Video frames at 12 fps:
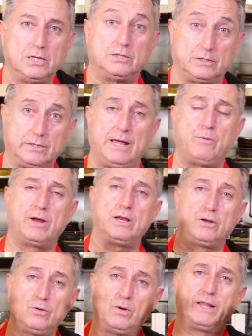So today we're
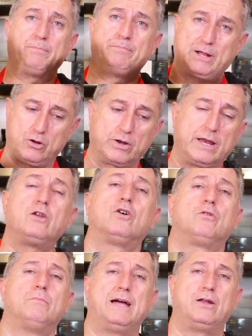gonna do with the Pecorino
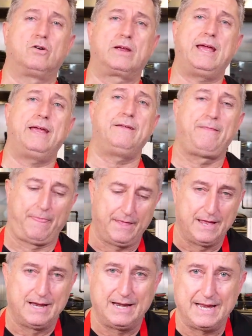Romano, okay?
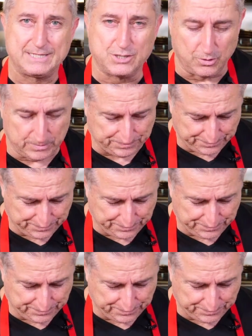Let's go.